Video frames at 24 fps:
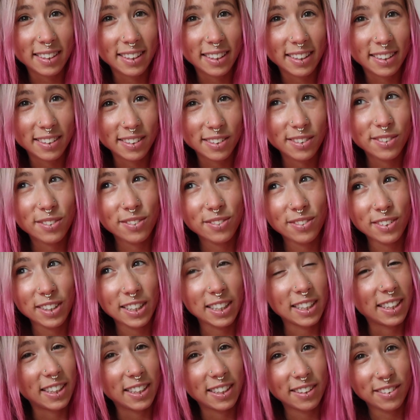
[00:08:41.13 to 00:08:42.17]
it's
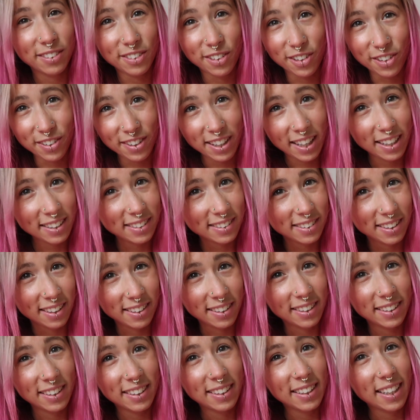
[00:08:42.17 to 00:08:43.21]
really not that
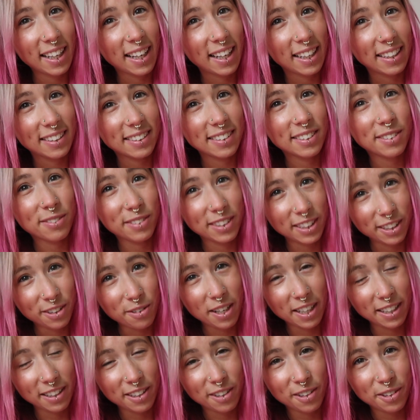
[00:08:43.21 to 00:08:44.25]
sunny and it's really
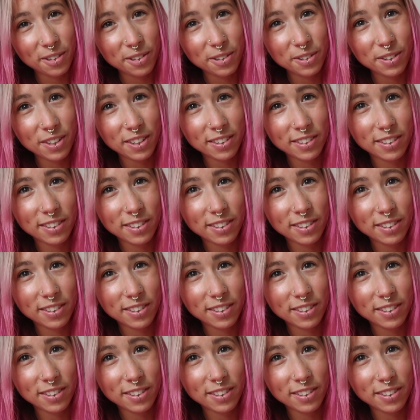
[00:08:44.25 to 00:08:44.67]
quite cold,